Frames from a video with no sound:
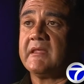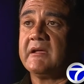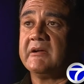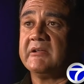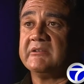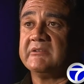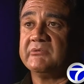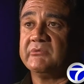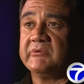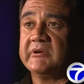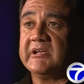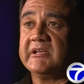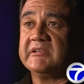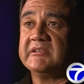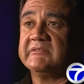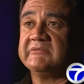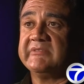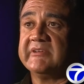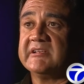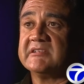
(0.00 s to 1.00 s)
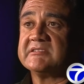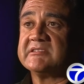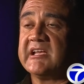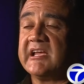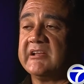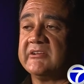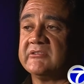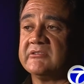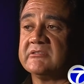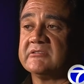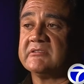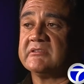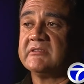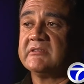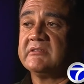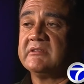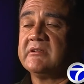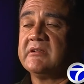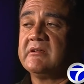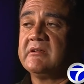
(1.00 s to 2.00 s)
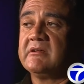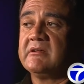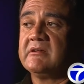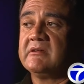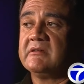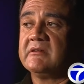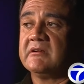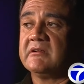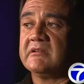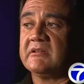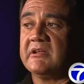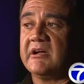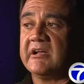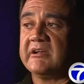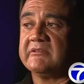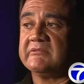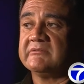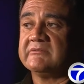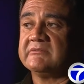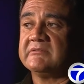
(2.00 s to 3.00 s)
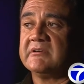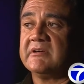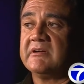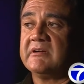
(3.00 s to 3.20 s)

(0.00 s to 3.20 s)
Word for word: on the way defense handled a lot of